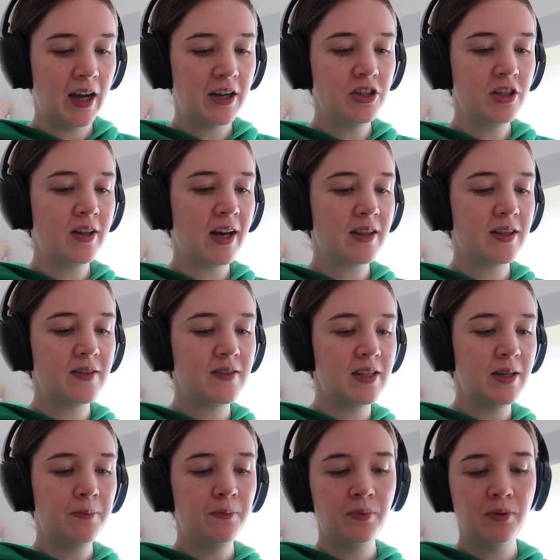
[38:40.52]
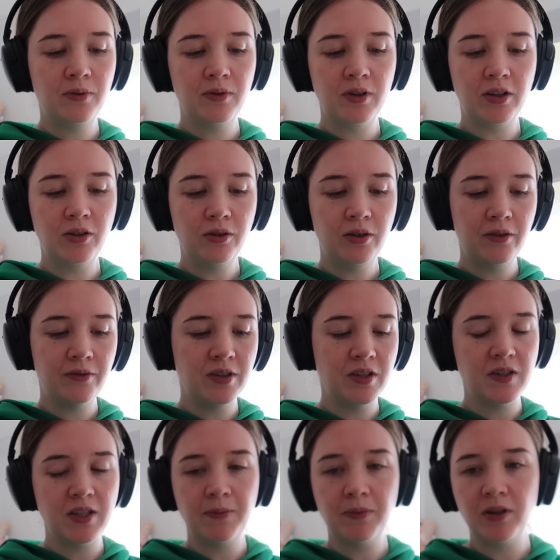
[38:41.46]
I do like the zip, the look of the
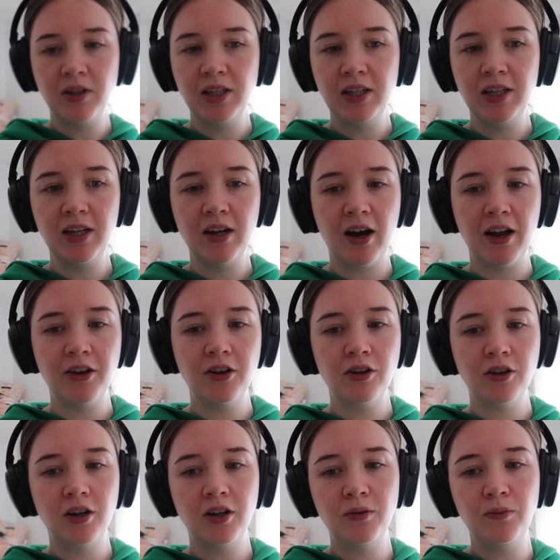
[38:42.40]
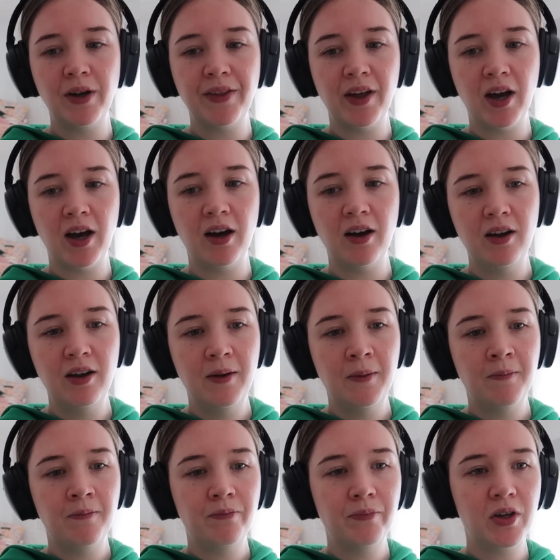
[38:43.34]
zip on here. I don't know whether,
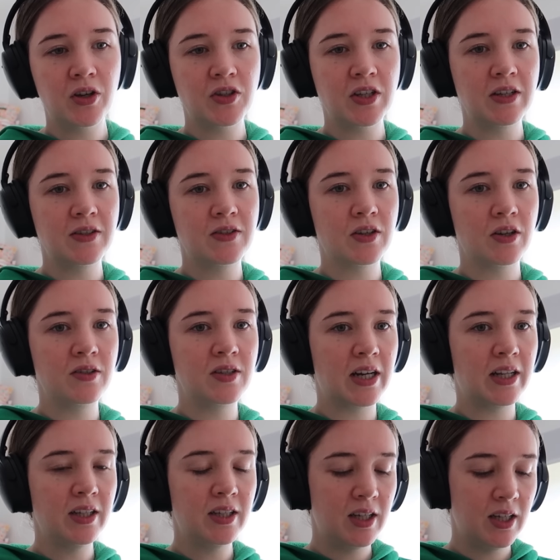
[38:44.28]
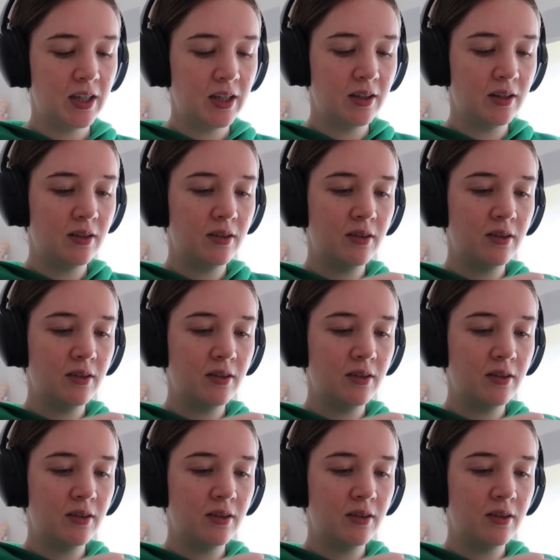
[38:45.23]
because it is so delicate